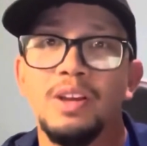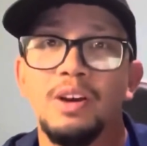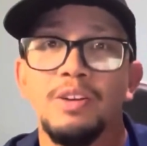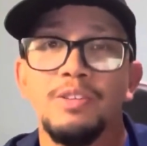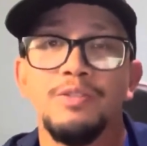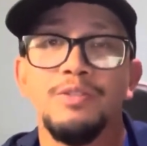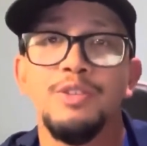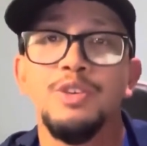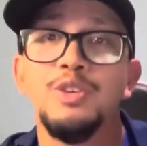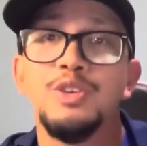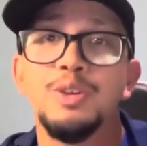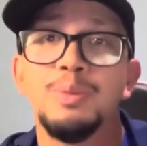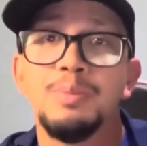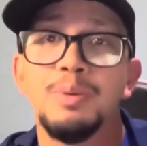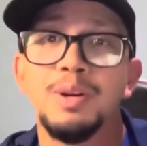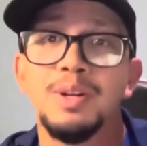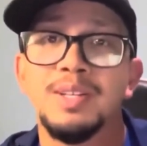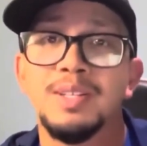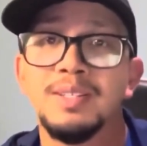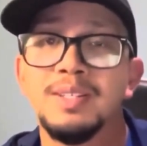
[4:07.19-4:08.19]
on future
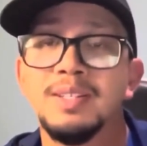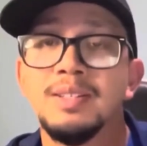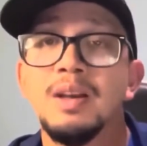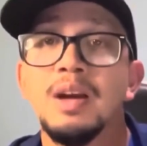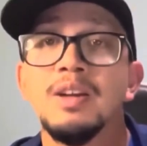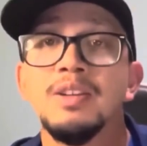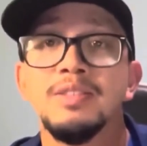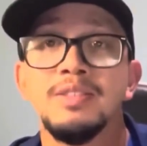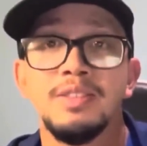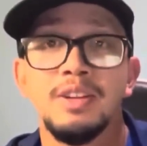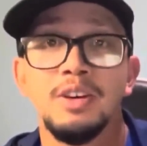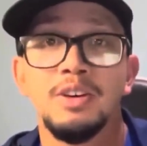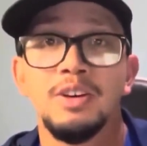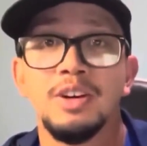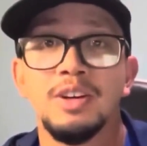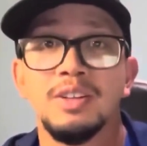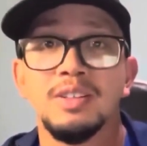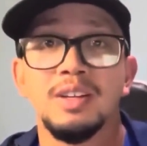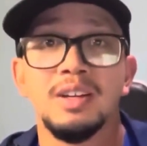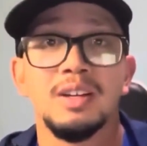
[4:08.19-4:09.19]
purchases on
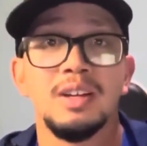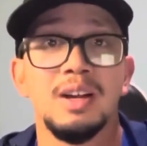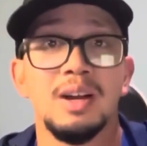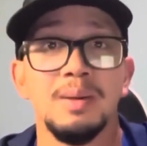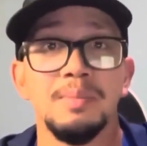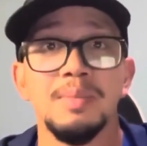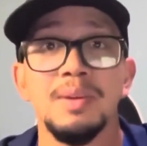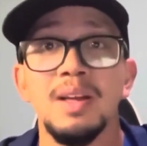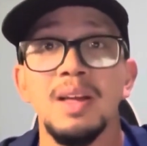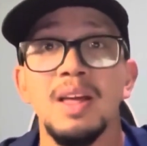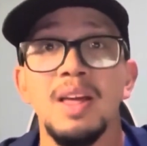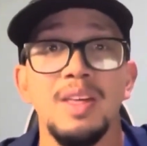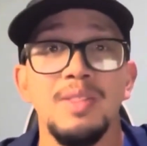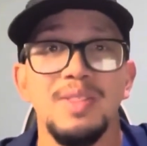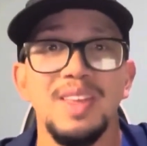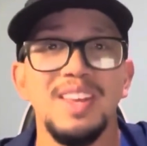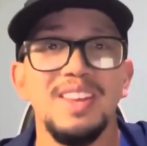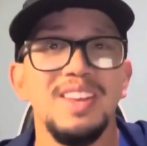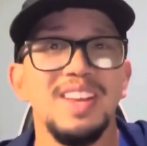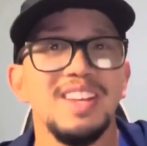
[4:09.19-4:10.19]
Selkirk.com.
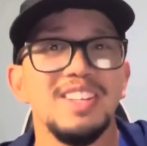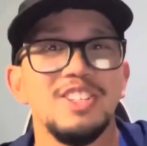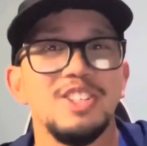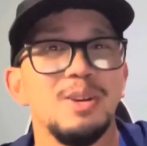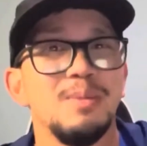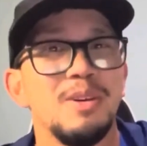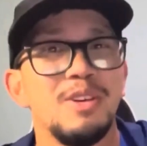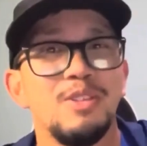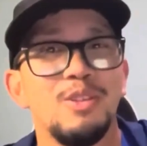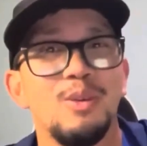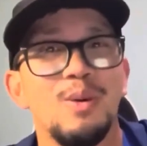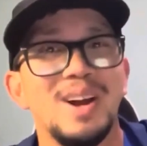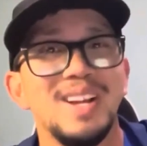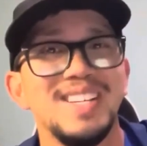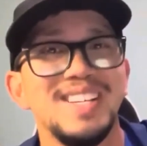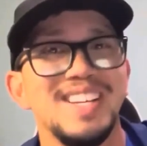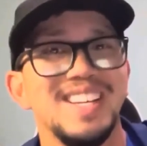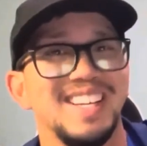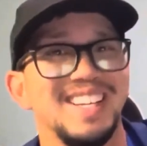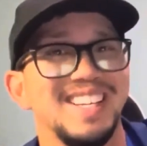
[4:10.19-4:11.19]
Thank you guys so much for
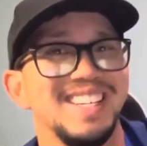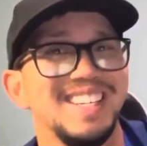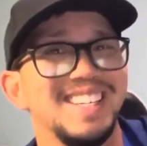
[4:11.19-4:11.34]
watching.